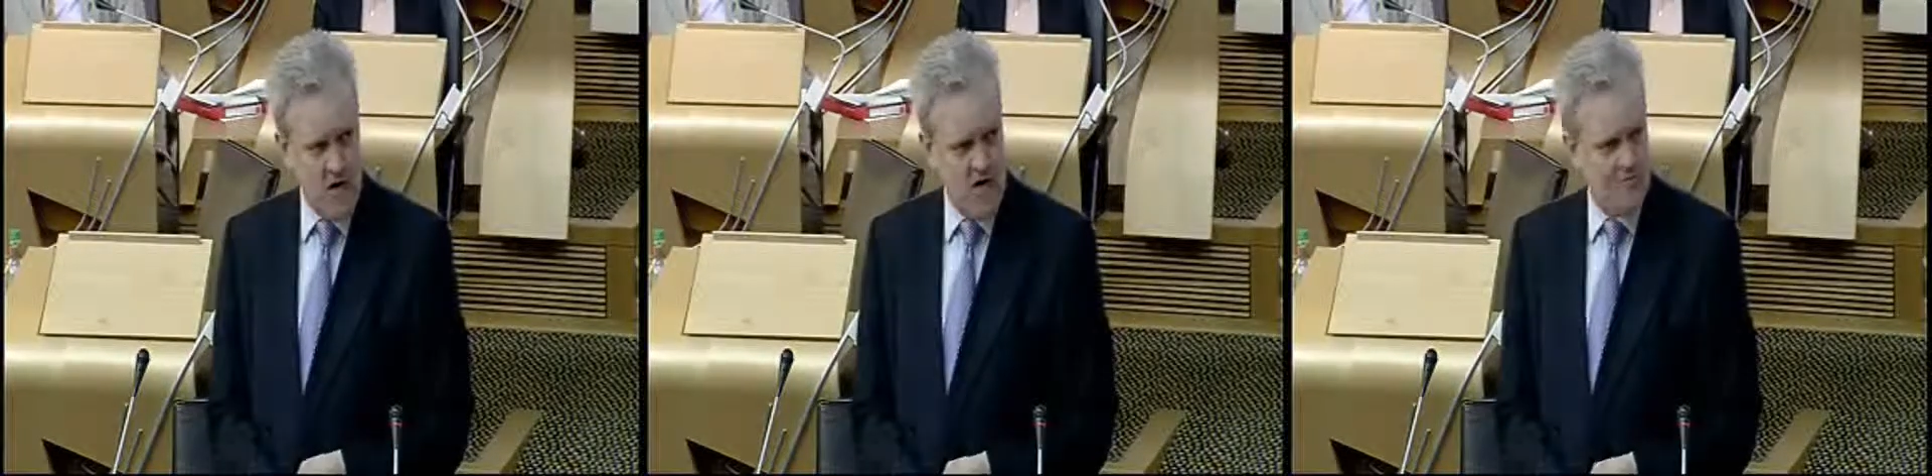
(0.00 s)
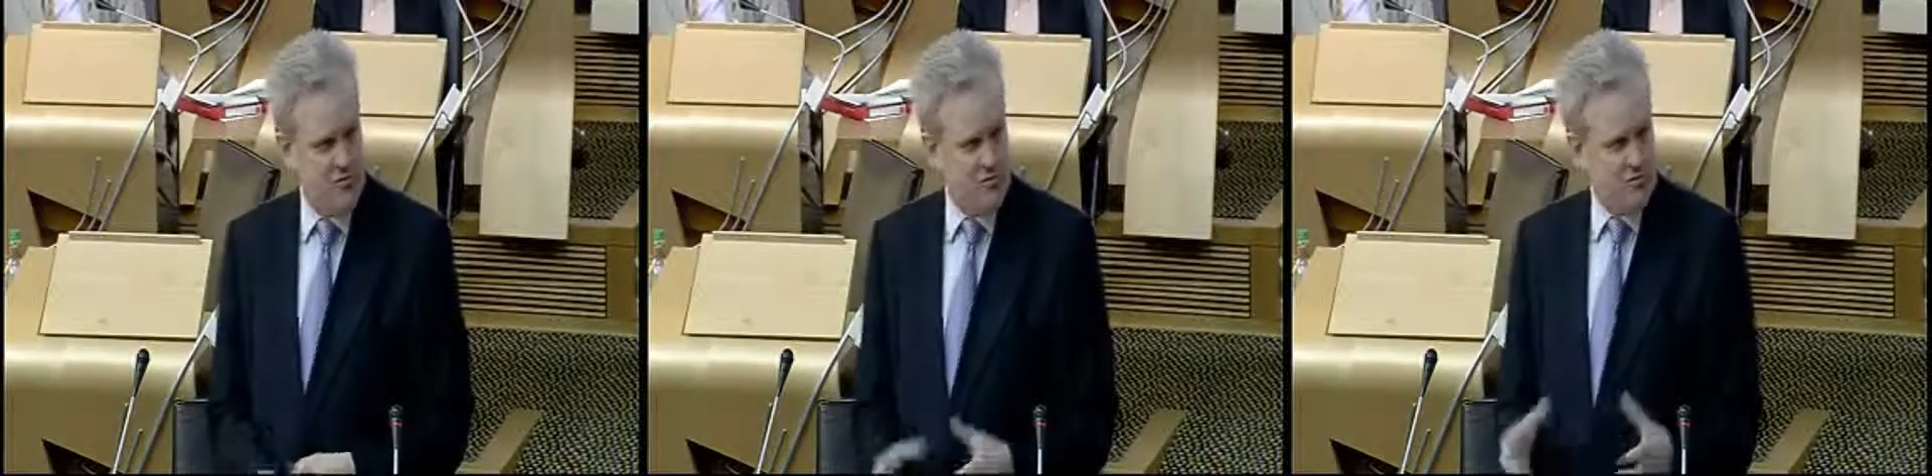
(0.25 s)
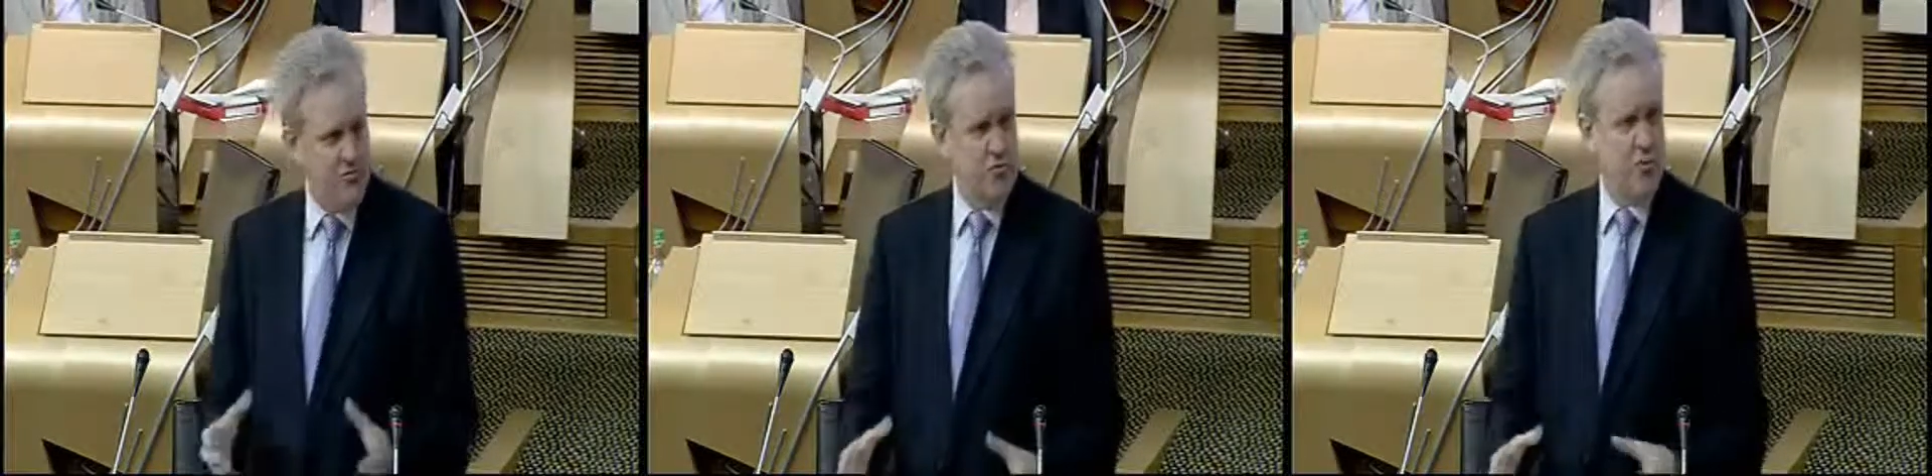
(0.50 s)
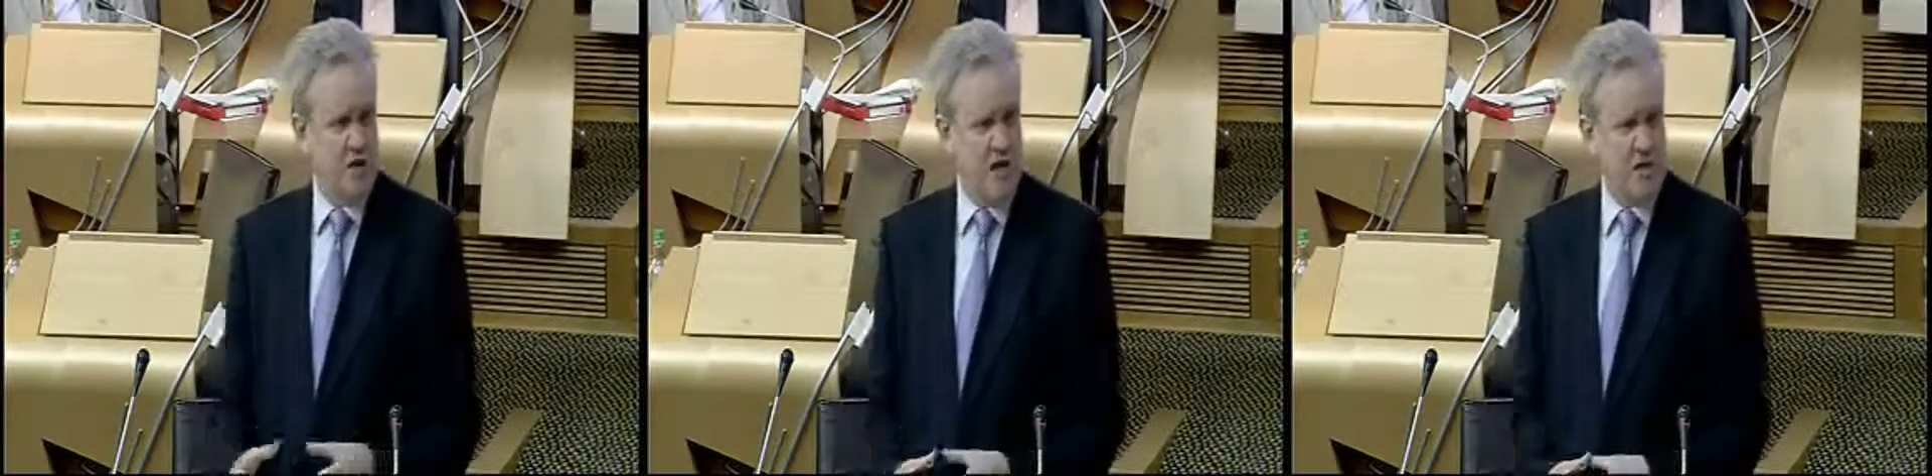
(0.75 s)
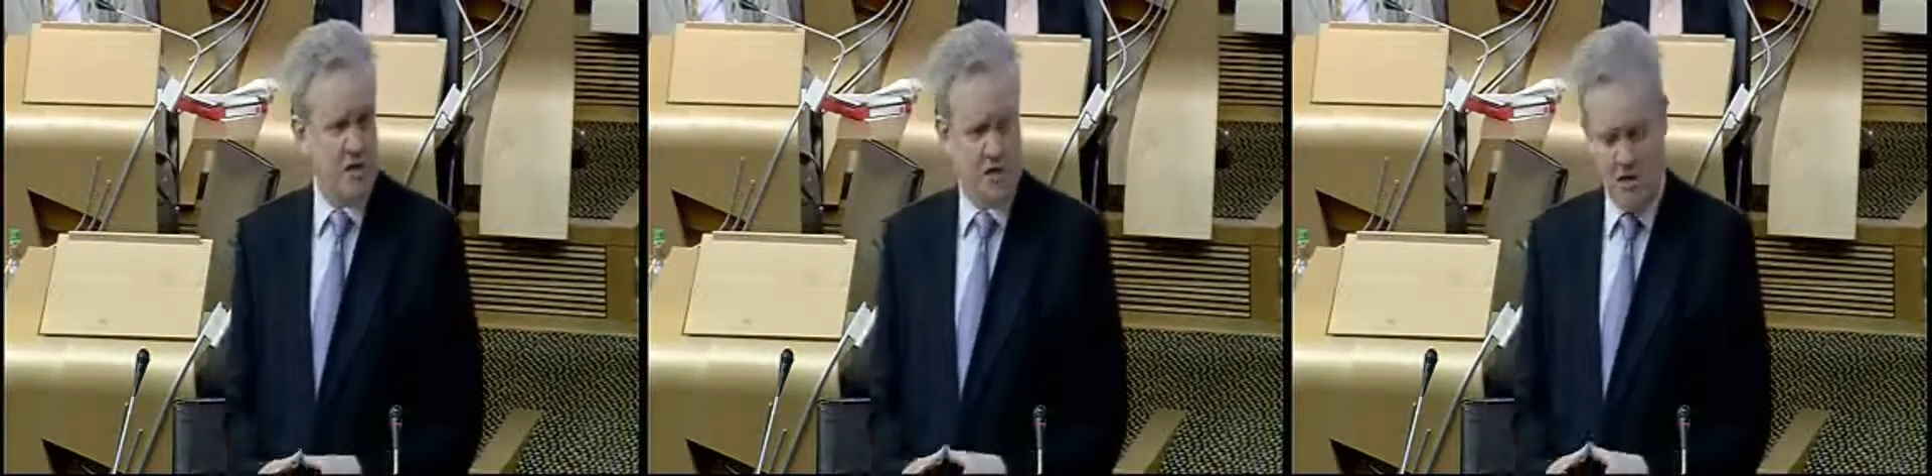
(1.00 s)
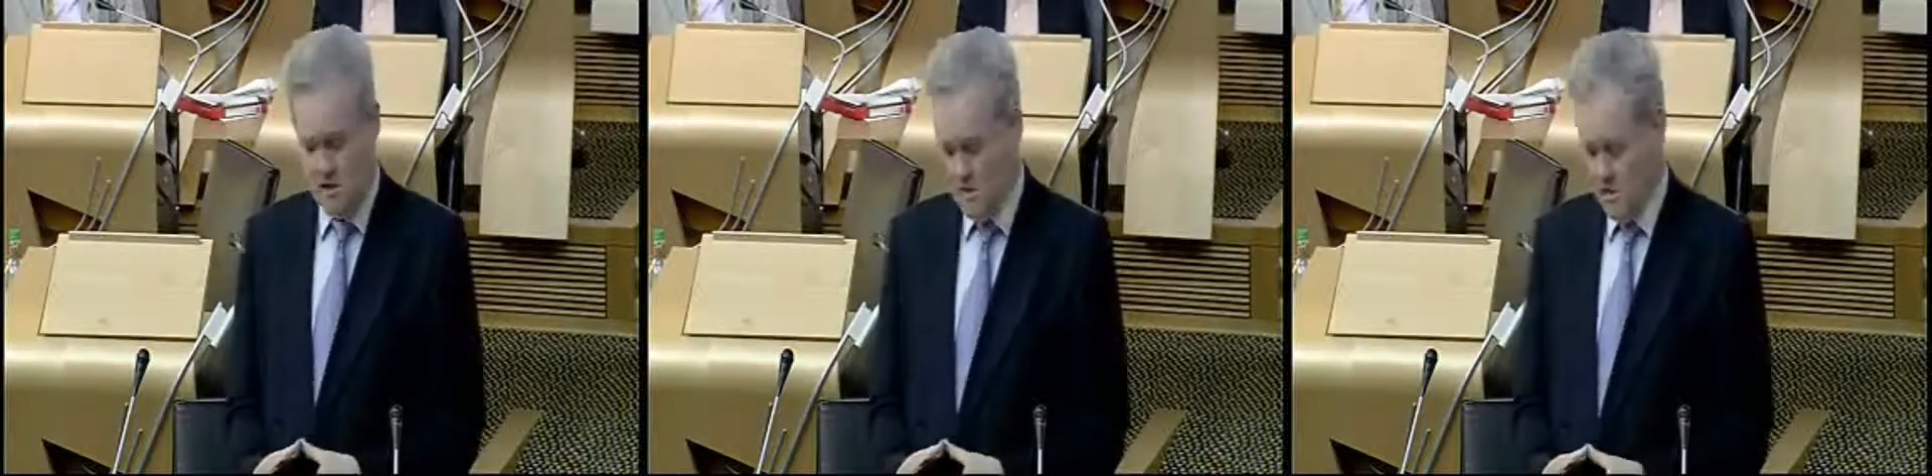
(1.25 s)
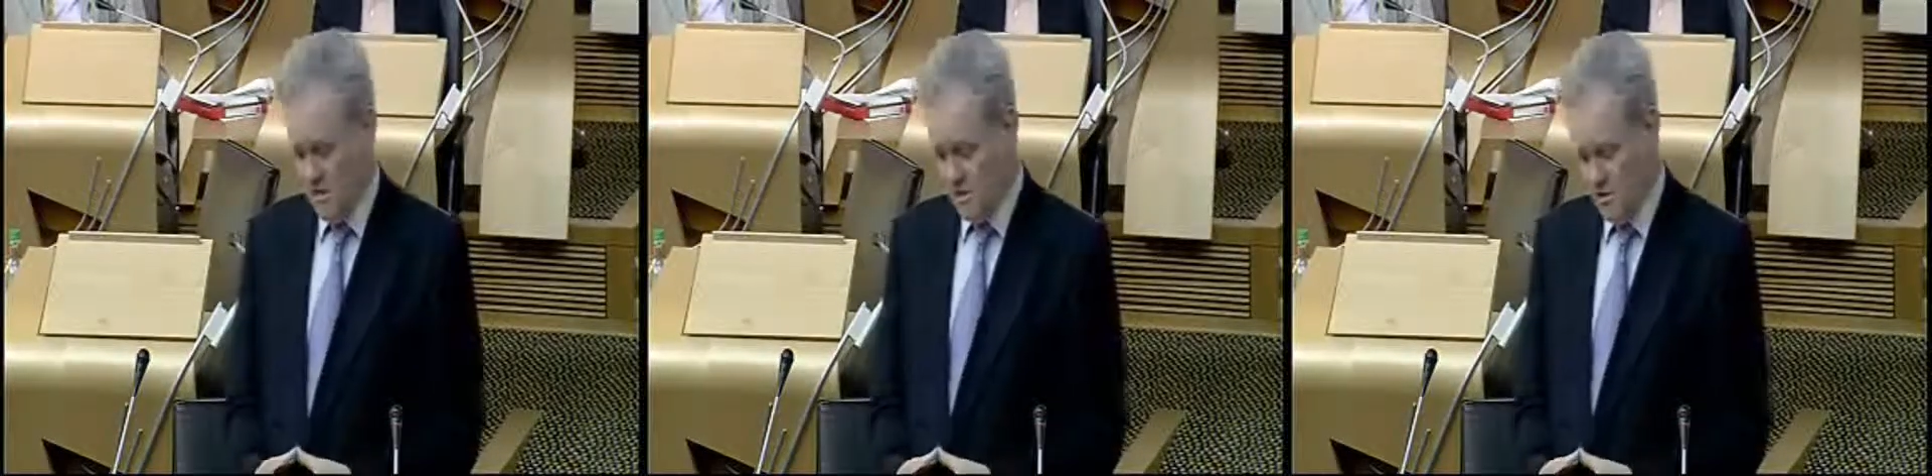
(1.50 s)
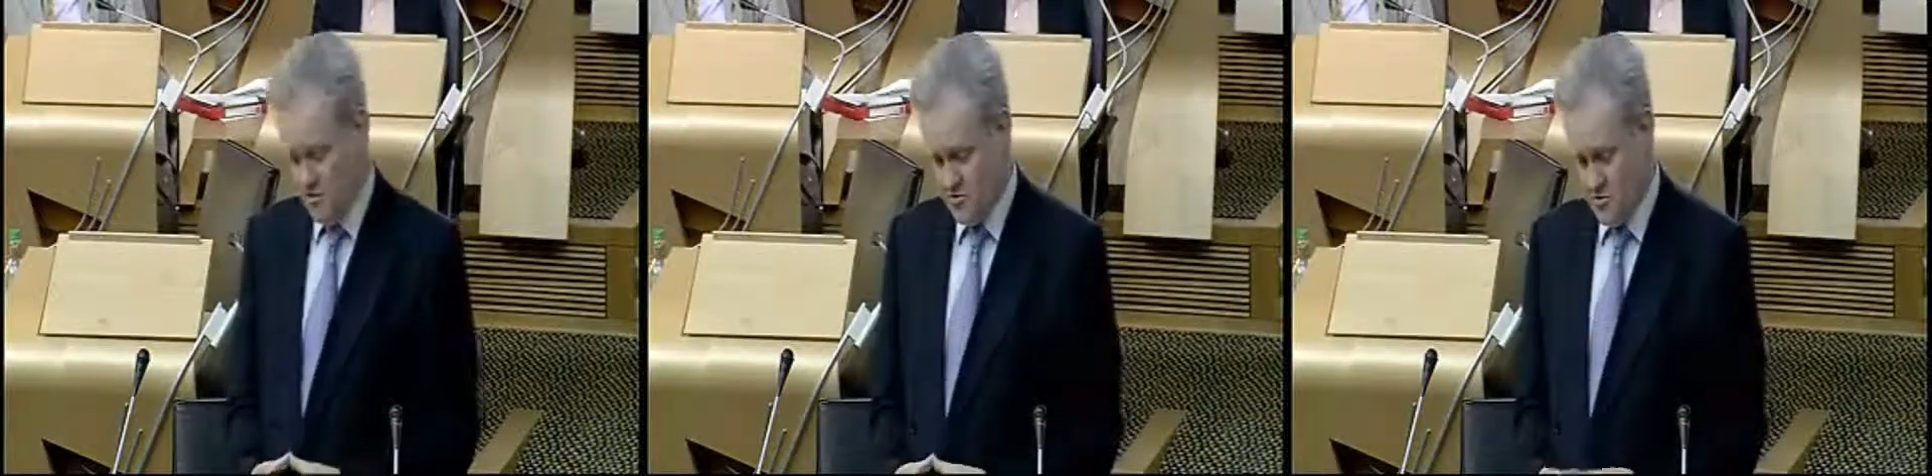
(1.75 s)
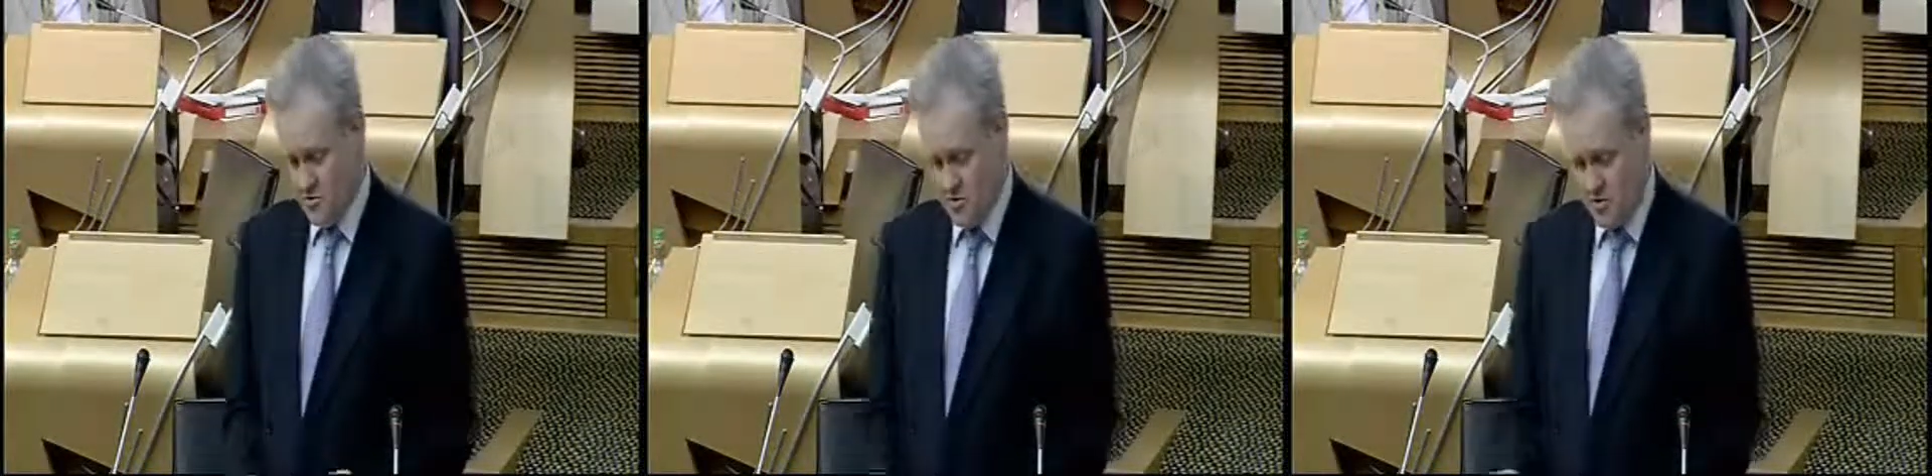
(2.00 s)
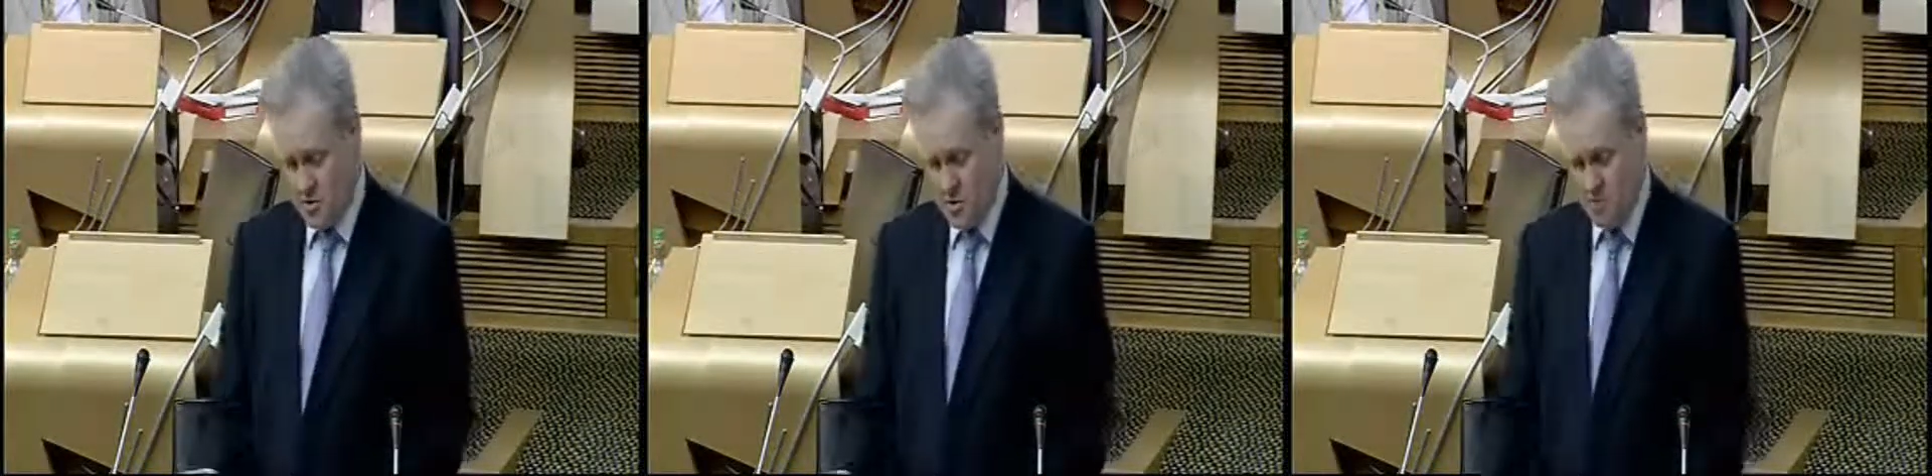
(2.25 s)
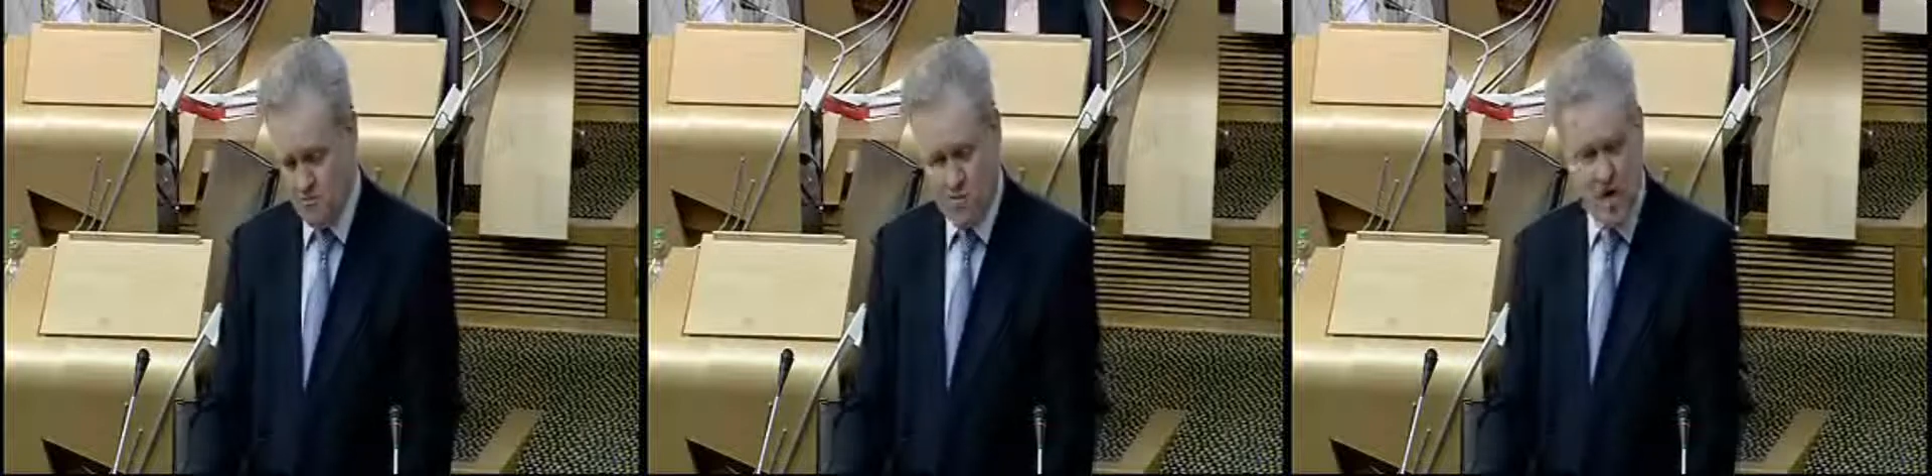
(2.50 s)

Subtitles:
We have an enthusiast in Lord Adonis.